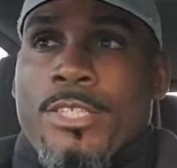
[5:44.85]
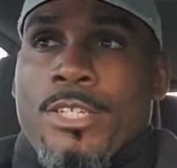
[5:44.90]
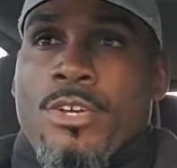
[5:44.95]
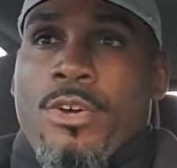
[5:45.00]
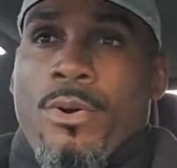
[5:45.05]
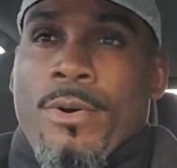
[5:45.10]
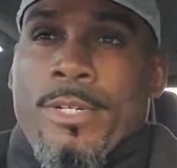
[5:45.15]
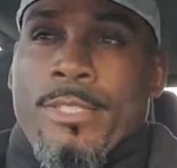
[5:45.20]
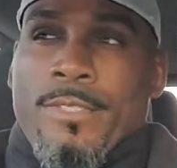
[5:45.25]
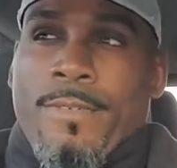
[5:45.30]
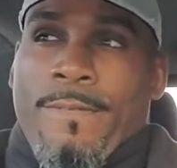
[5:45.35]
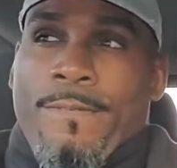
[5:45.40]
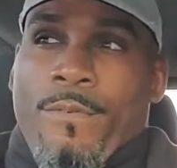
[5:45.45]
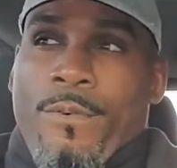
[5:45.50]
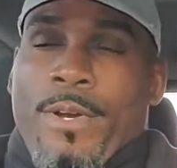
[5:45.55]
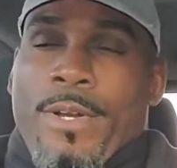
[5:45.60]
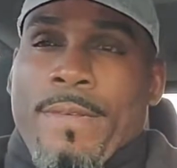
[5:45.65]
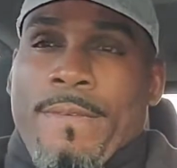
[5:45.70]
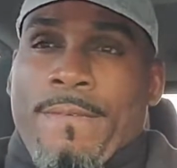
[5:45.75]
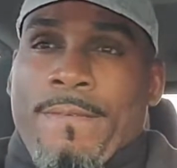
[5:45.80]
to go into
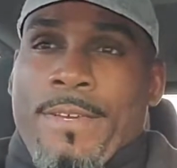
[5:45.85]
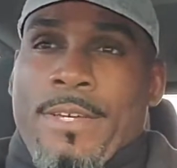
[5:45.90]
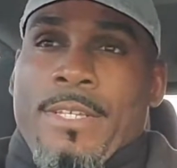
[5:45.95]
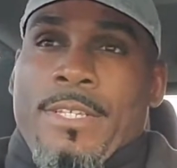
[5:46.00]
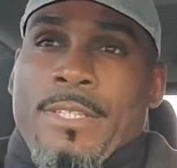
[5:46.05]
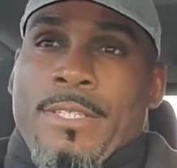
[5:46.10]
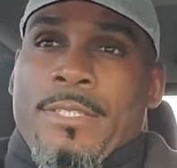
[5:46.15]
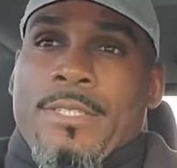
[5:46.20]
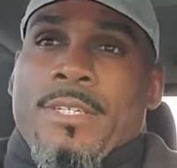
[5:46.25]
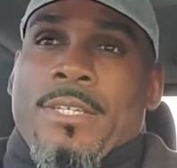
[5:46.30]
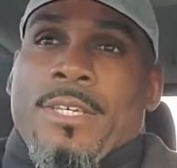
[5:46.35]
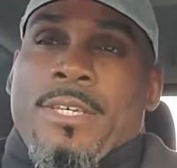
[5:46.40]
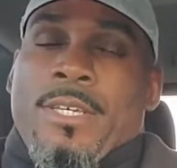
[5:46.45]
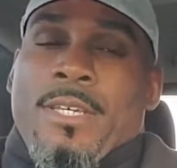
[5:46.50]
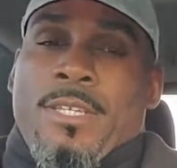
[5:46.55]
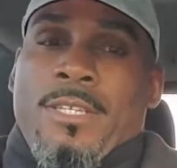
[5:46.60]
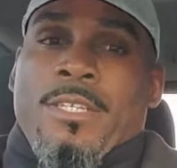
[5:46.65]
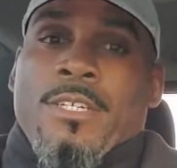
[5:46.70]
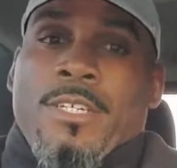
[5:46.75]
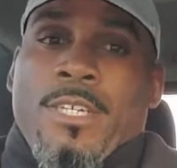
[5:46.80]
40
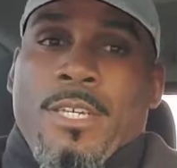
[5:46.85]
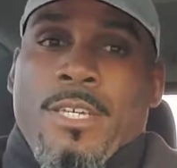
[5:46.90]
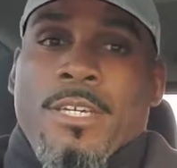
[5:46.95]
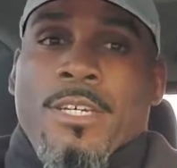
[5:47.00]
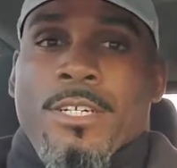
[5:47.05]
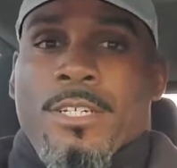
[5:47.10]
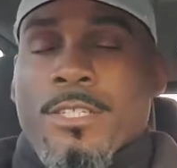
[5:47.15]
feeling looking